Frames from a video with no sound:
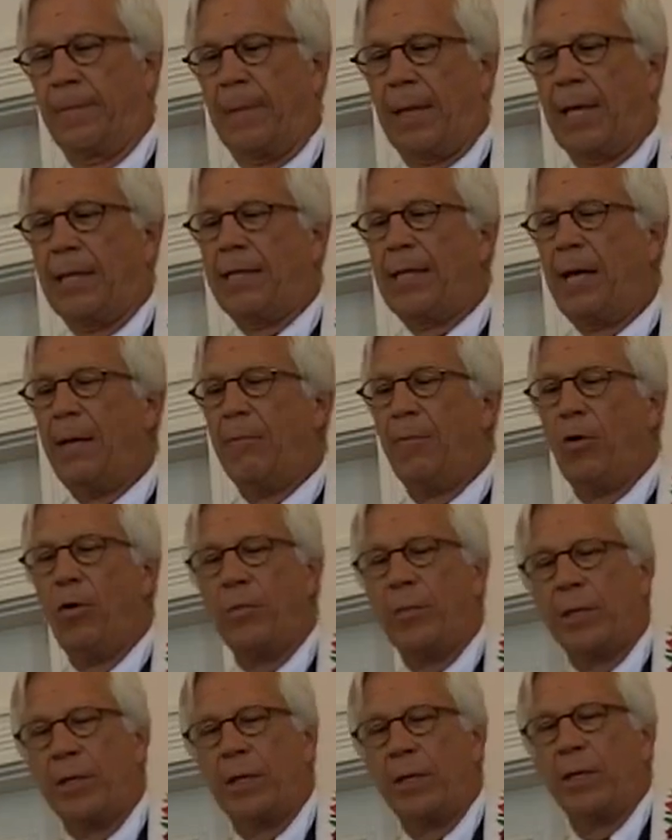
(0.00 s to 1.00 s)
At that
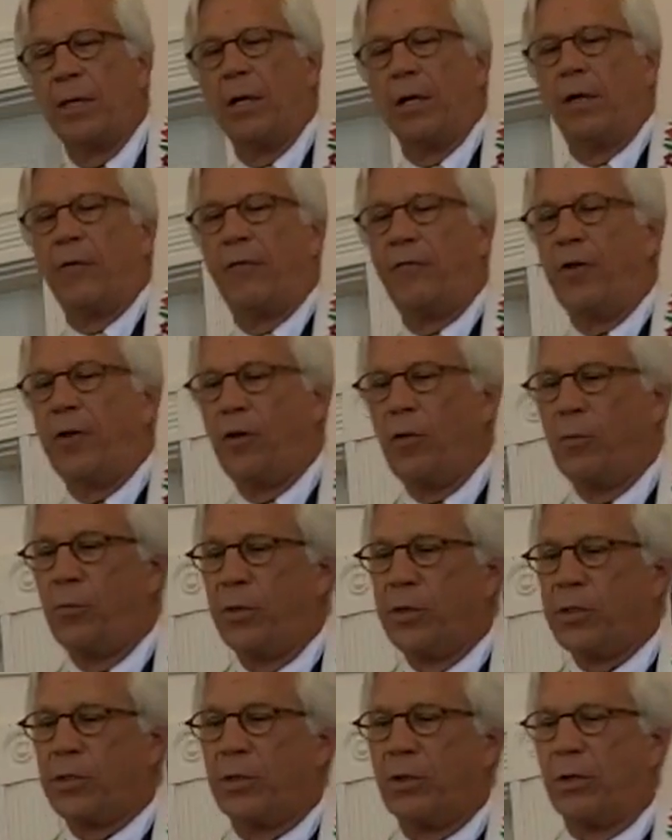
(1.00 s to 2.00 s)
moment, a fellow
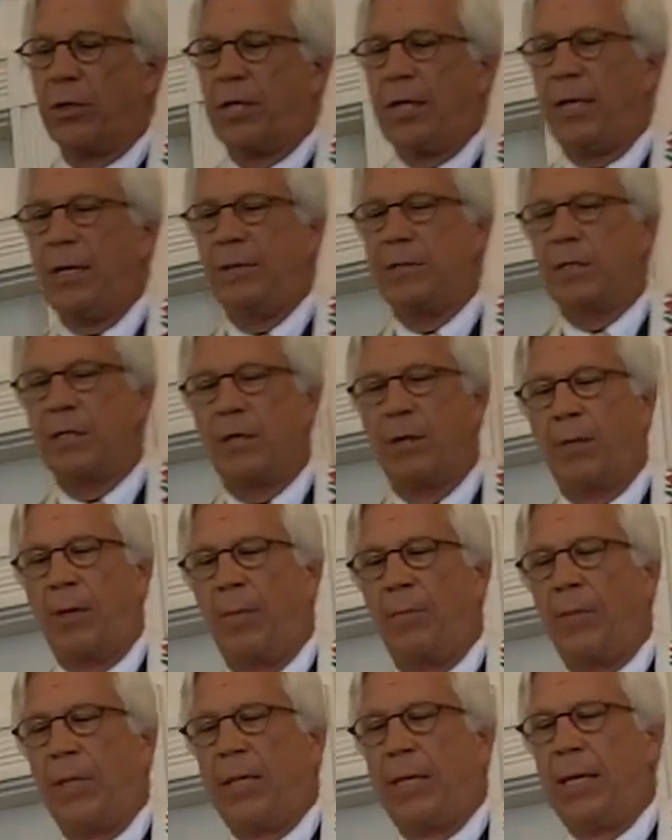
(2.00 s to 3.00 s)
prisoner came to him
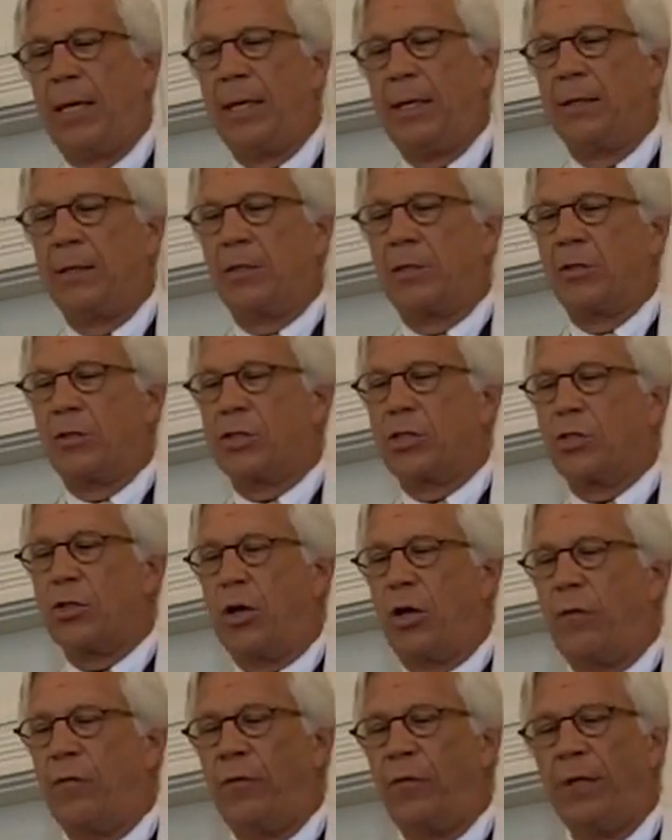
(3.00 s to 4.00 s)
and began to
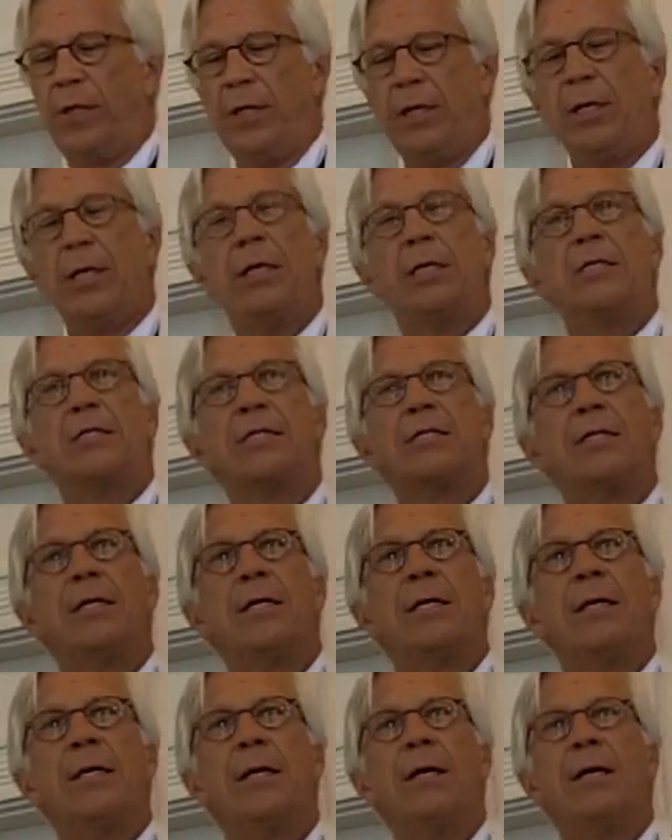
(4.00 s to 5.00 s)
softly
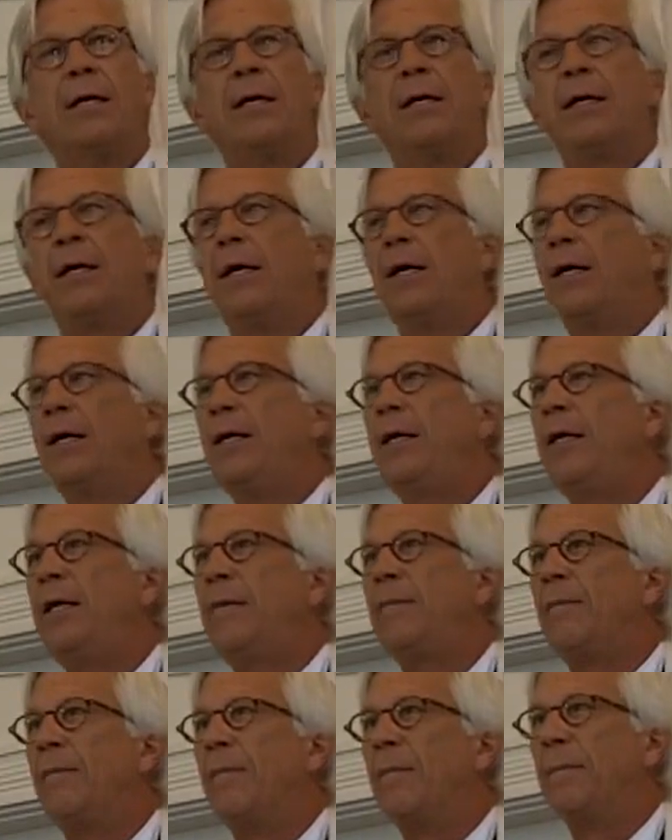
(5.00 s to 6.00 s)
sing a
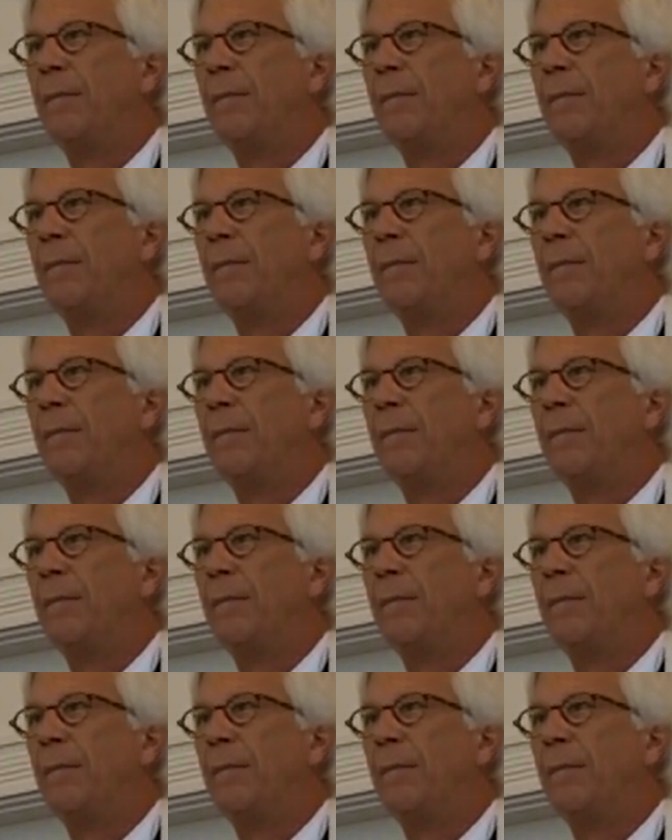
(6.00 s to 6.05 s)
hymn.